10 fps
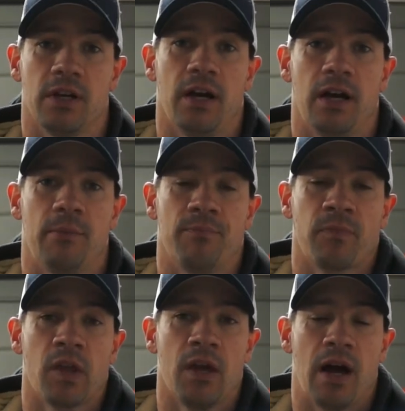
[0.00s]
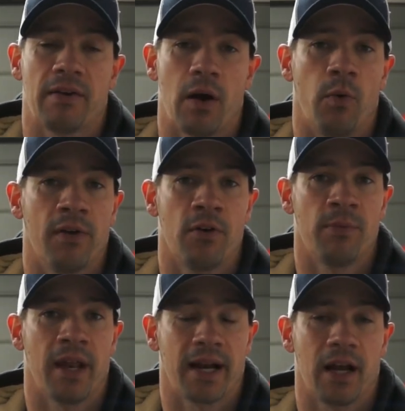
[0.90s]
I've got one of them
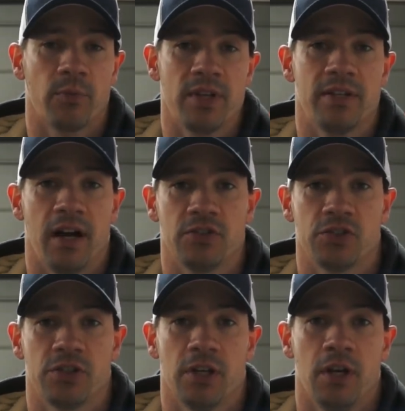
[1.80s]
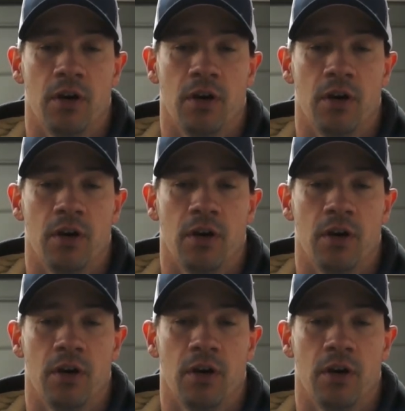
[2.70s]
that I got retouched